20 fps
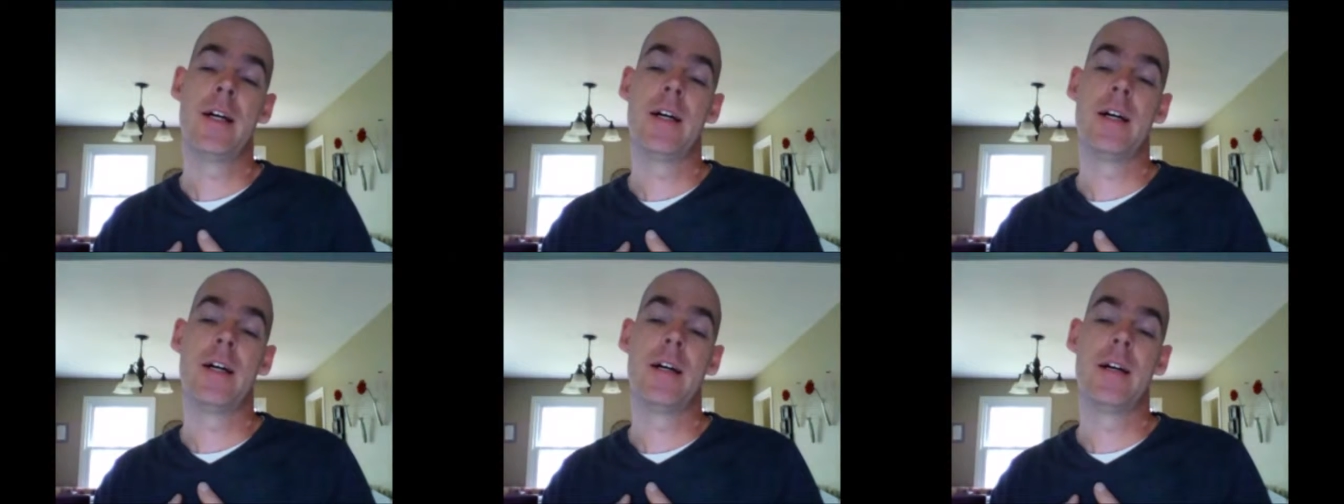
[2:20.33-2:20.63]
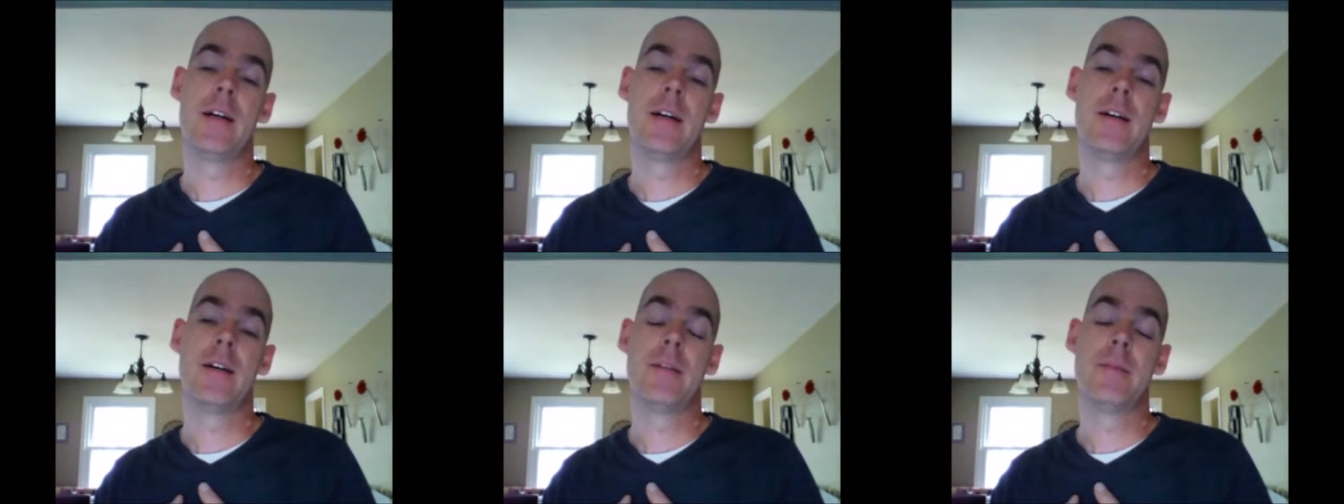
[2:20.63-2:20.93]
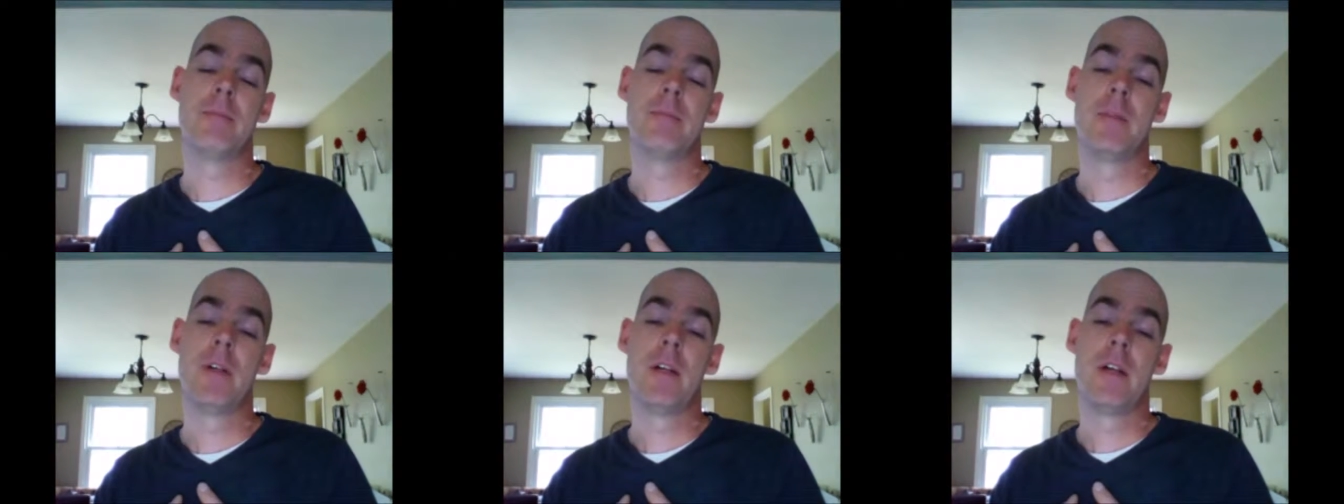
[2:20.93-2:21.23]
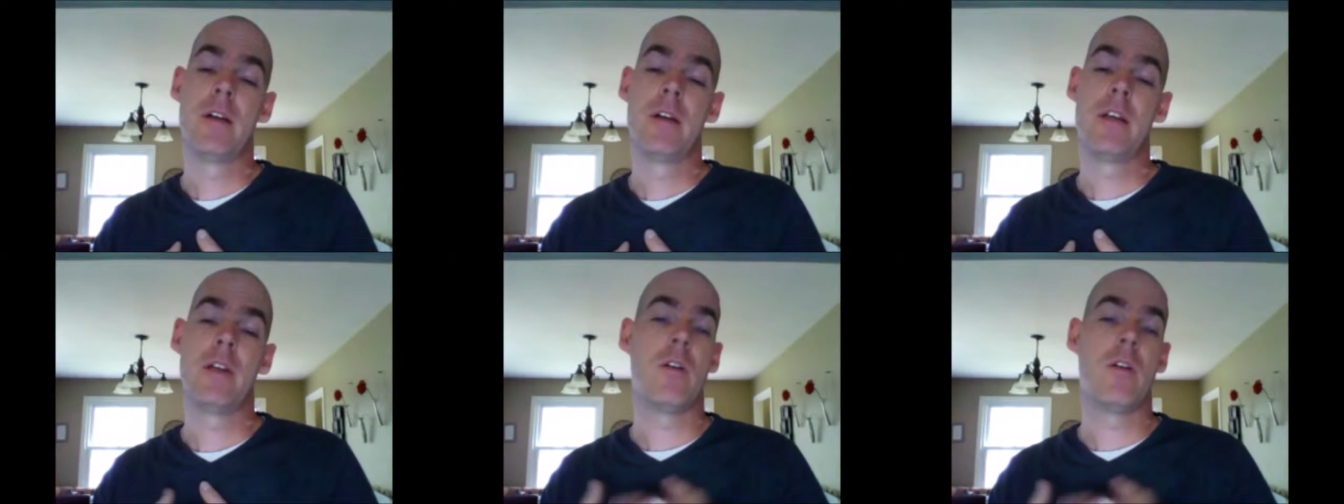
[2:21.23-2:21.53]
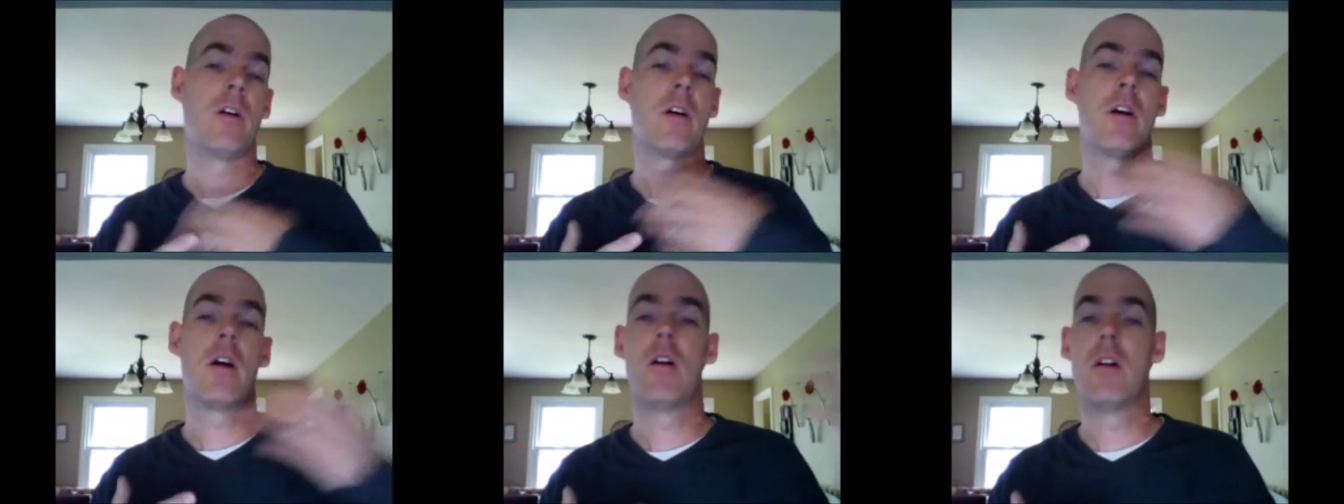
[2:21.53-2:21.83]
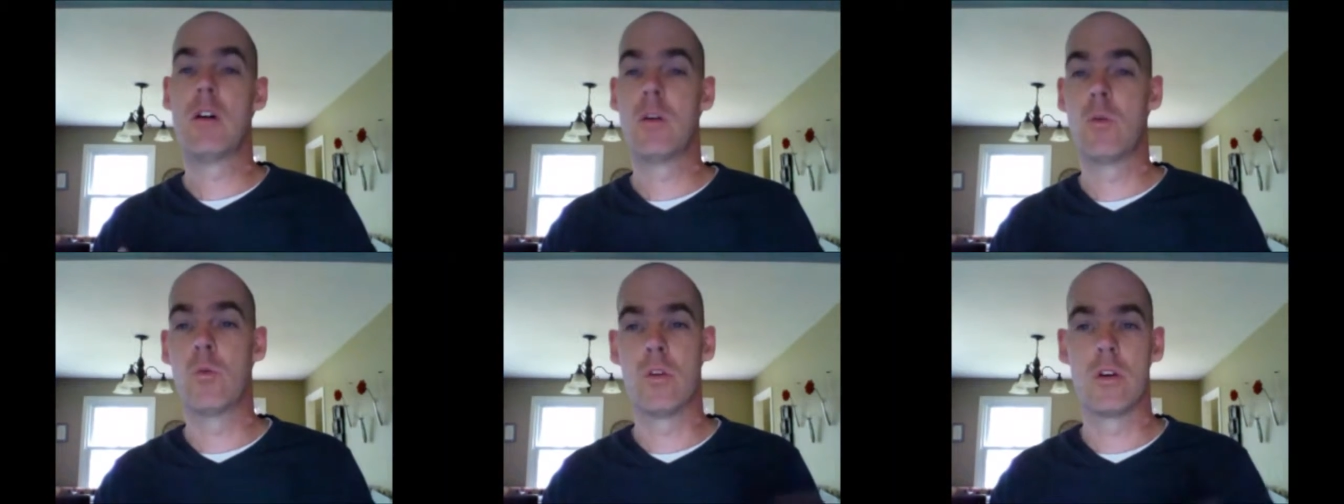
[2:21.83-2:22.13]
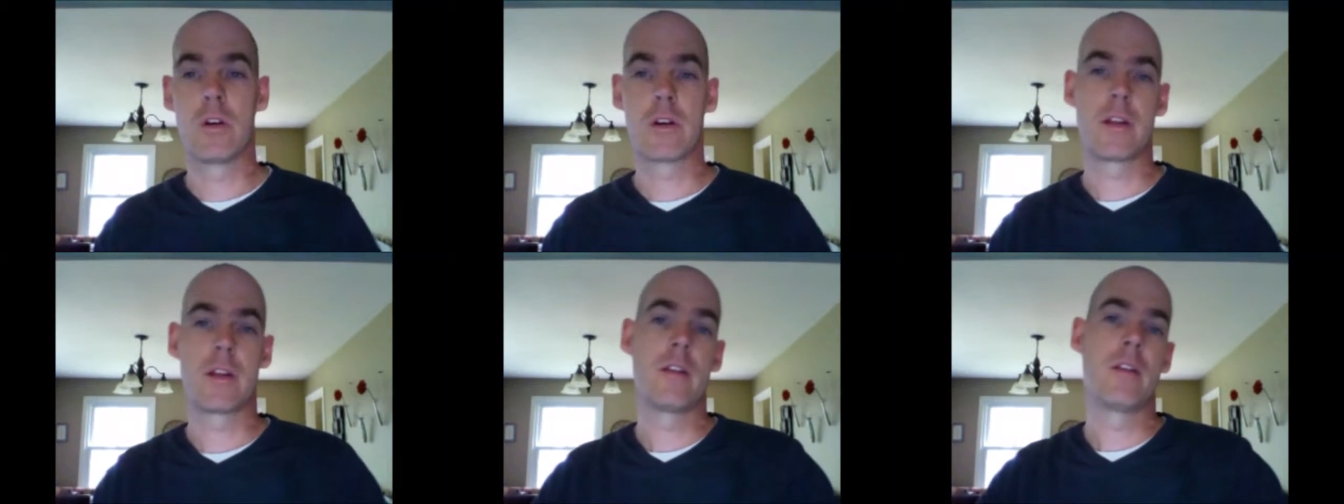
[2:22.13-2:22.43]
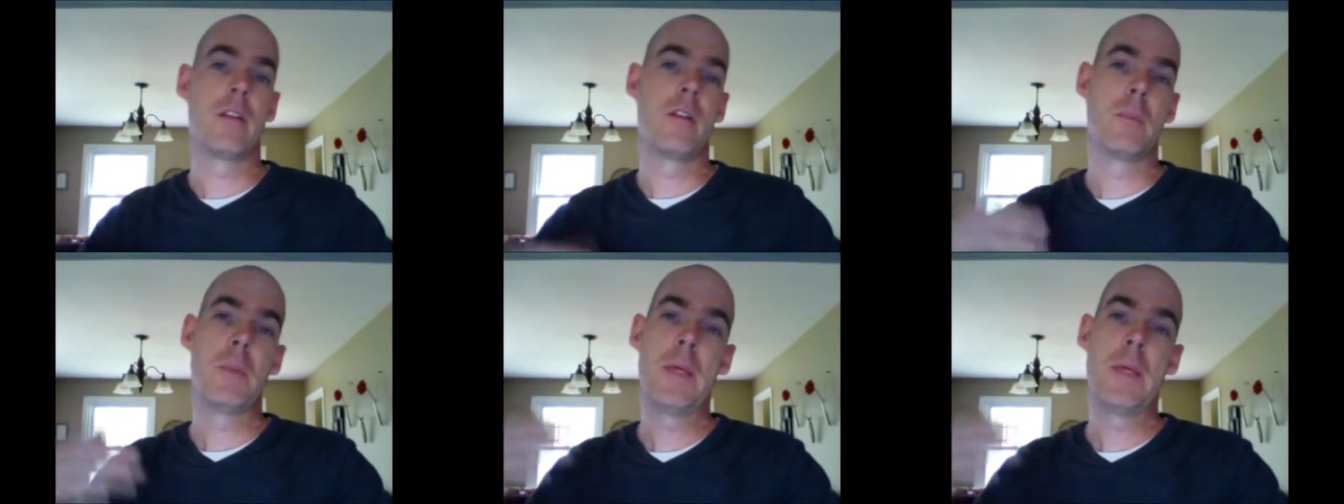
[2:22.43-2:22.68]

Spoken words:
our artwork and